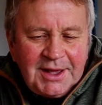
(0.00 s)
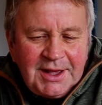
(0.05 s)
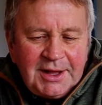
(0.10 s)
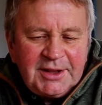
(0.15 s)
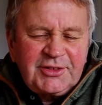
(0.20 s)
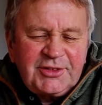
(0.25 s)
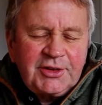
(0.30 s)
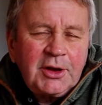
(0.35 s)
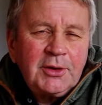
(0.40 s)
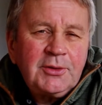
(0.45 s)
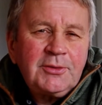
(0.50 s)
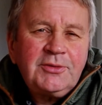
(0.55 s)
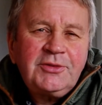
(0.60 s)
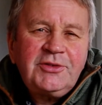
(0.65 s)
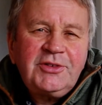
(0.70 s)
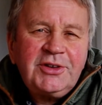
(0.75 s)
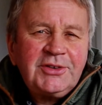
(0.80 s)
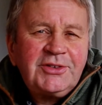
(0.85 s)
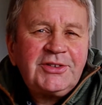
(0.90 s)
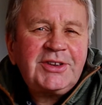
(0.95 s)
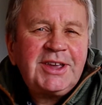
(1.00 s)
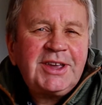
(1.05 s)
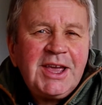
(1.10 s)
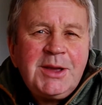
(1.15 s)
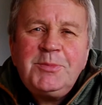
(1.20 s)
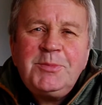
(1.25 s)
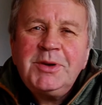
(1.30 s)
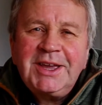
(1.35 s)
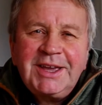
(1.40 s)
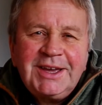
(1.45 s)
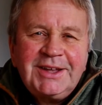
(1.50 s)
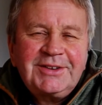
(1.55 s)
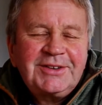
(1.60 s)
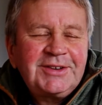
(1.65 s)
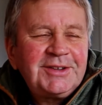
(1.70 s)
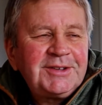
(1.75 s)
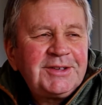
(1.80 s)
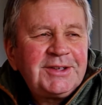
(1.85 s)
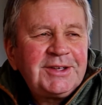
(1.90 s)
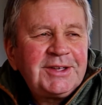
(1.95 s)
And so just keeping
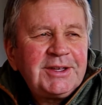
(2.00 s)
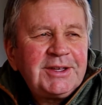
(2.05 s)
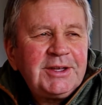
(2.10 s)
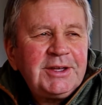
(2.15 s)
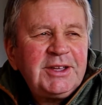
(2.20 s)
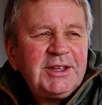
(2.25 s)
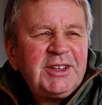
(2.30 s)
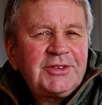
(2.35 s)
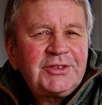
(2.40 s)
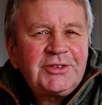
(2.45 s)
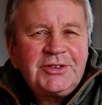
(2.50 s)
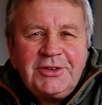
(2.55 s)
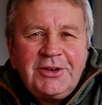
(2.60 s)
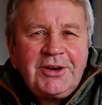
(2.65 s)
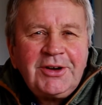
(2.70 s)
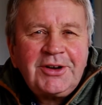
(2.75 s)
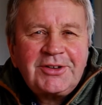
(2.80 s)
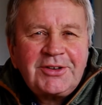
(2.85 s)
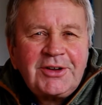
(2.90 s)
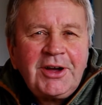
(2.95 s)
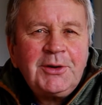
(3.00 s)
it is not,